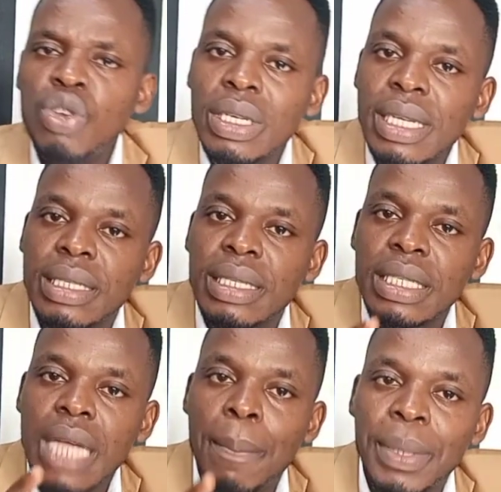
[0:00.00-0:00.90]
on you on this
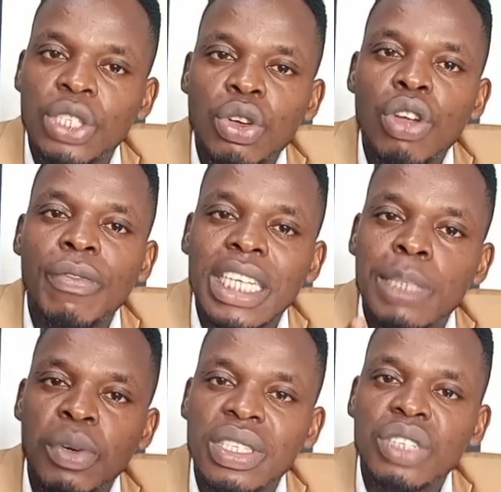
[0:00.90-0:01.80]
sixth episode of
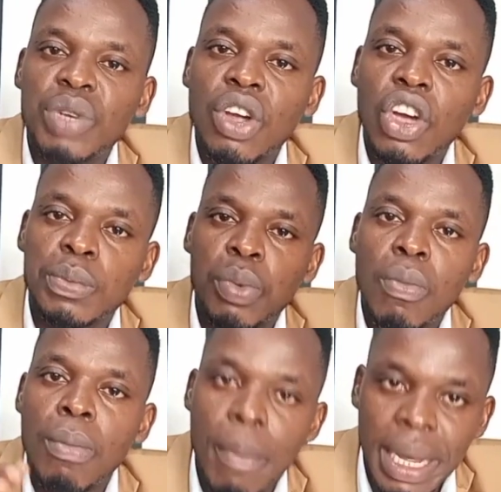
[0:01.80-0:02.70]
Expository
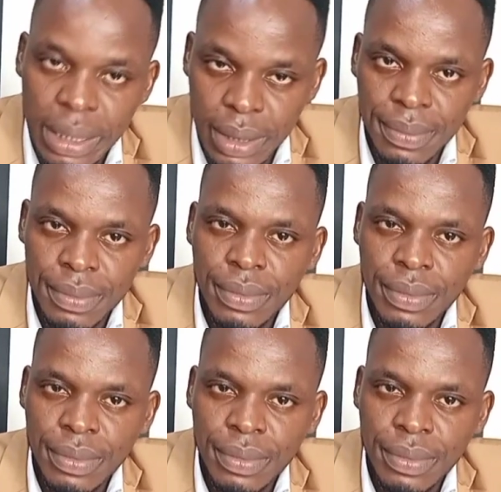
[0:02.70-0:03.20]
Gospel Moment.